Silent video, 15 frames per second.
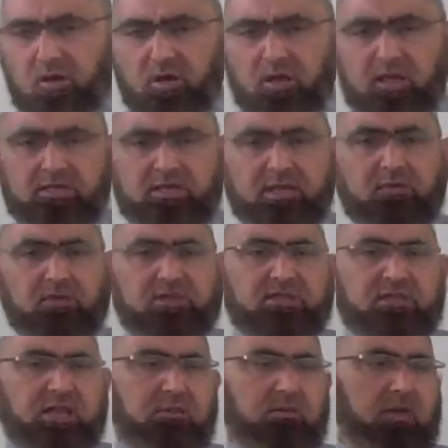His name was
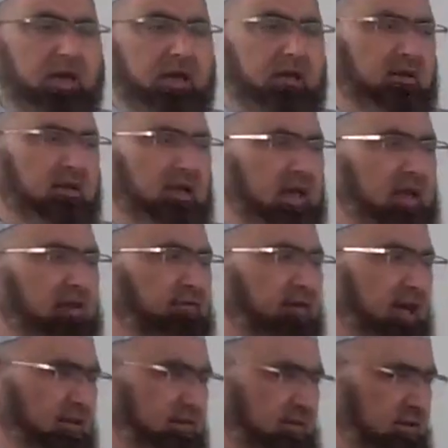Salman
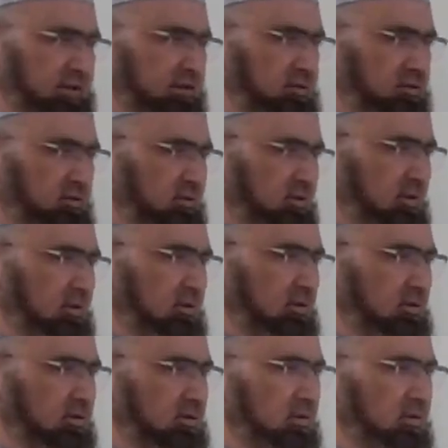Al-Farsi,
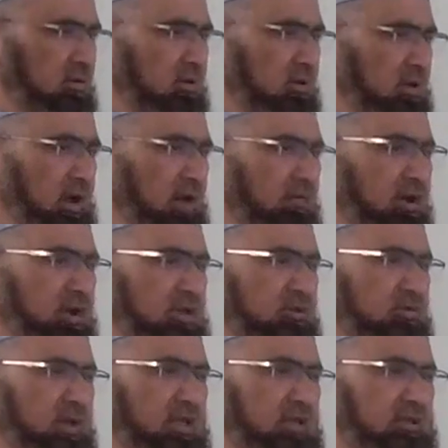a very
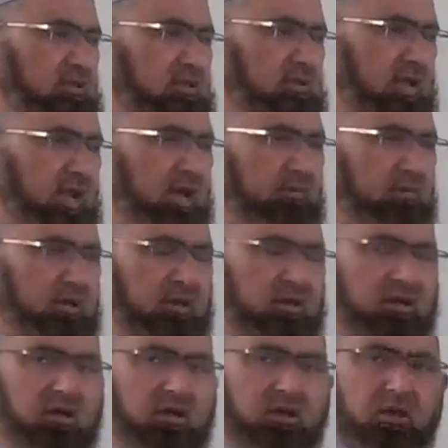strange Sahabi,
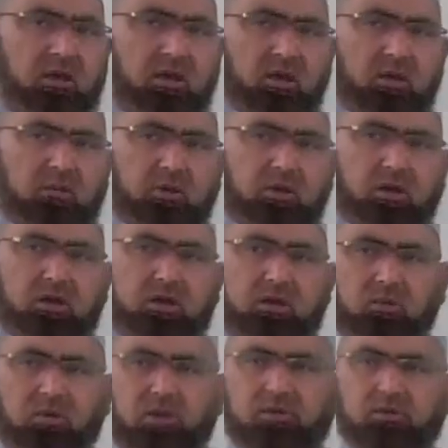because
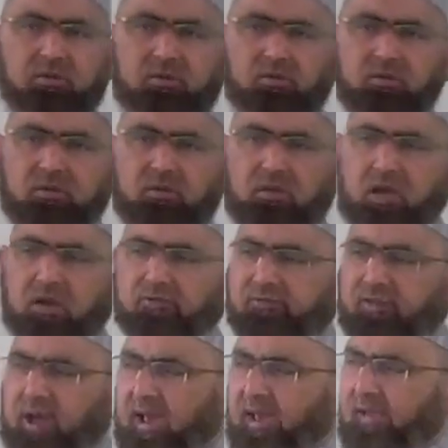he was a
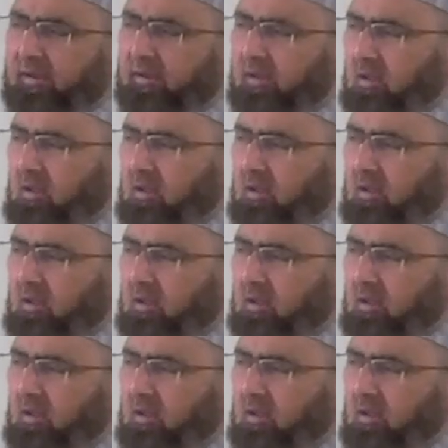fire